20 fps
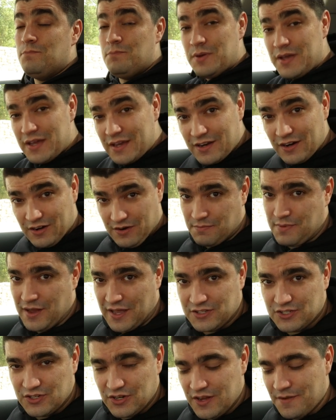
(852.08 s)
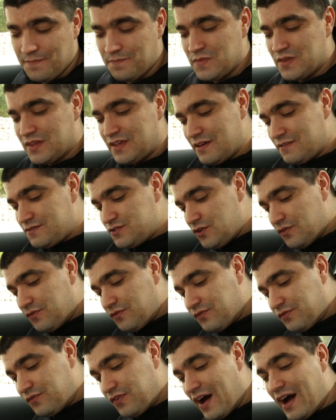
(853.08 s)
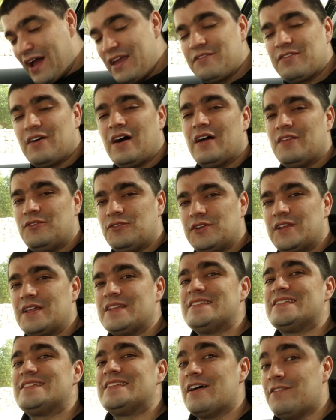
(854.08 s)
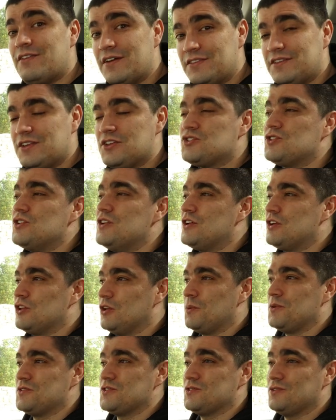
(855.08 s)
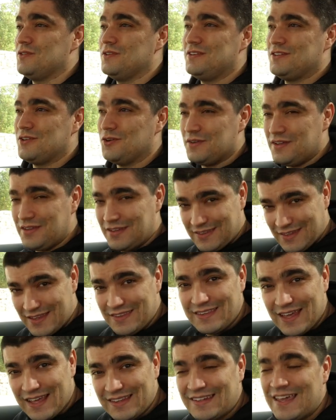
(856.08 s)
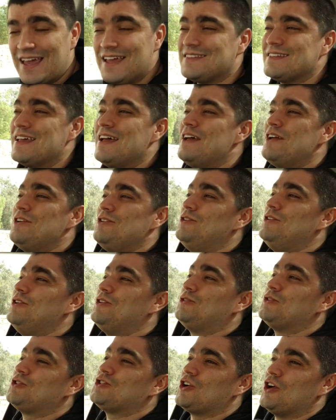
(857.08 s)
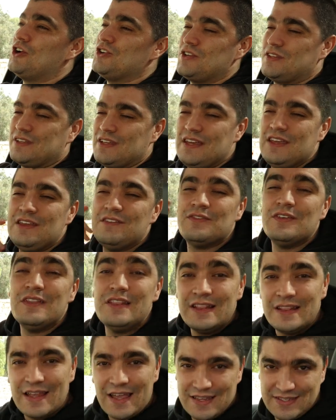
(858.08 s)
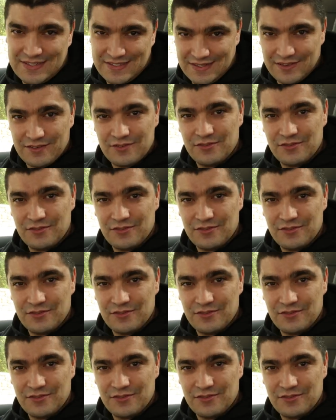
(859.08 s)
Bigger battery gives you 573 kilometers. So in that case, you need to charge it even less